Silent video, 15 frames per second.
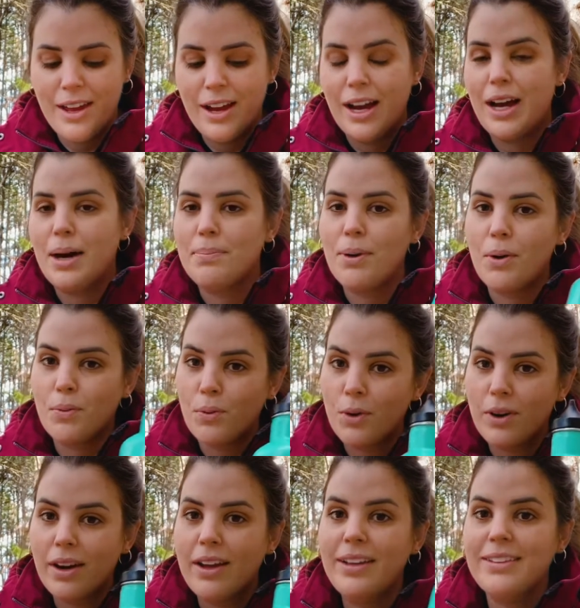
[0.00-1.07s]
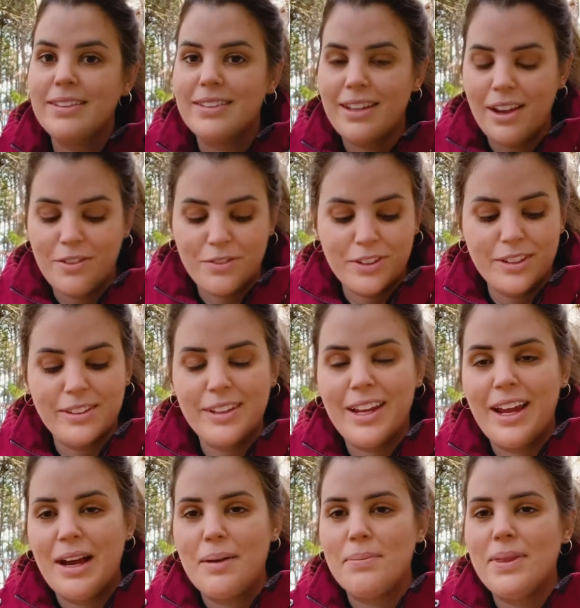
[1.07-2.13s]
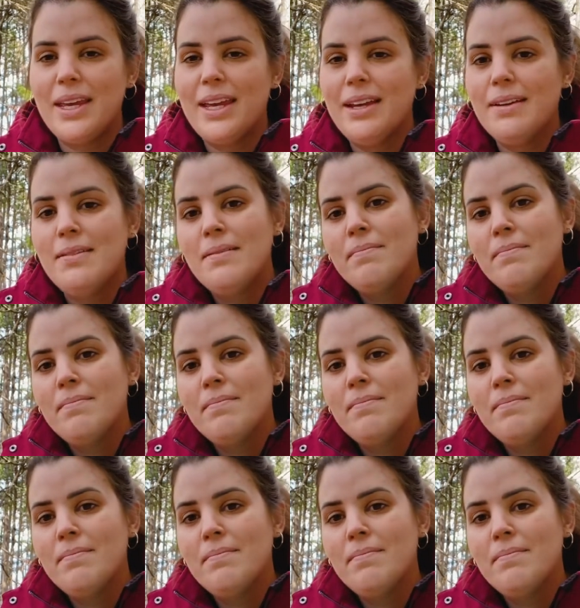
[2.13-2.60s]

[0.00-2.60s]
but water is definitely up there.